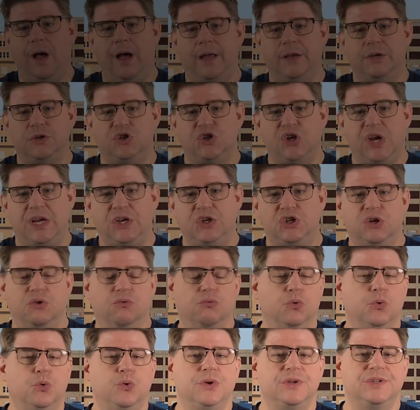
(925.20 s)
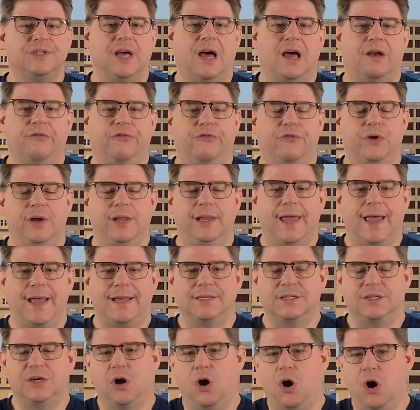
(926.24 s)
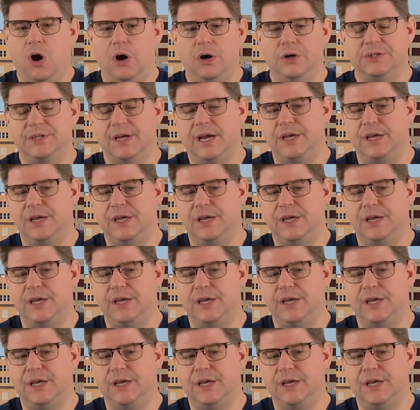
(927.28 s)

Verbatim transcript: on changing rules on freelance cars,